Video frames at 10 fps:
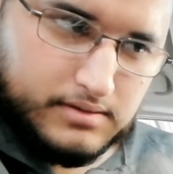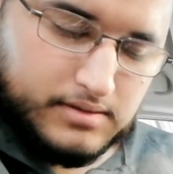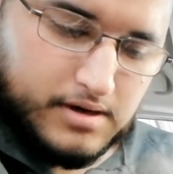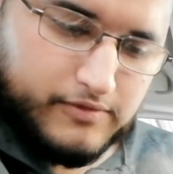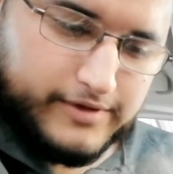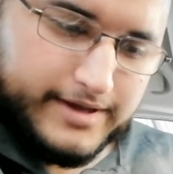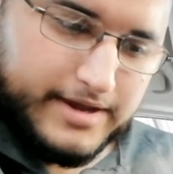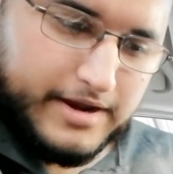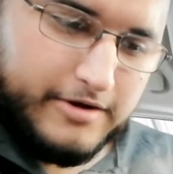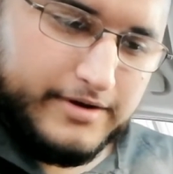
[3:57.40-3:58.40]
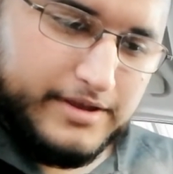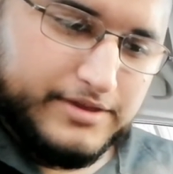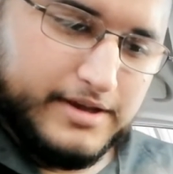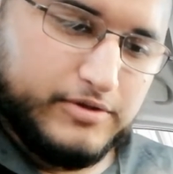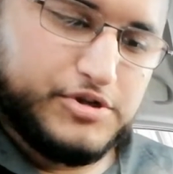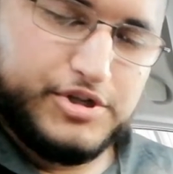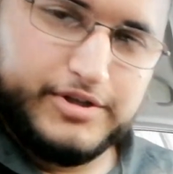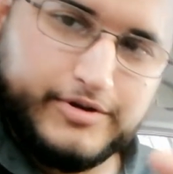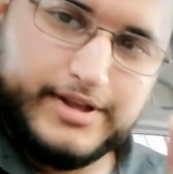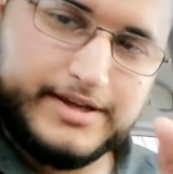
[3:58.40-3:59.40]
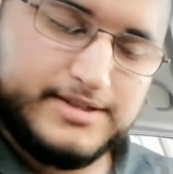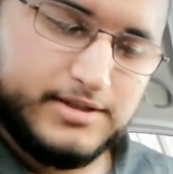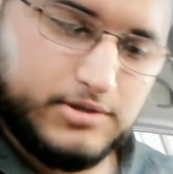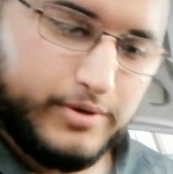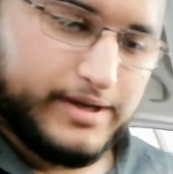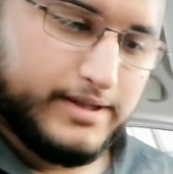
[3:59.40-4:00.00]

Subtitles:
I don't really hear anything. Usually you hear like a solenoid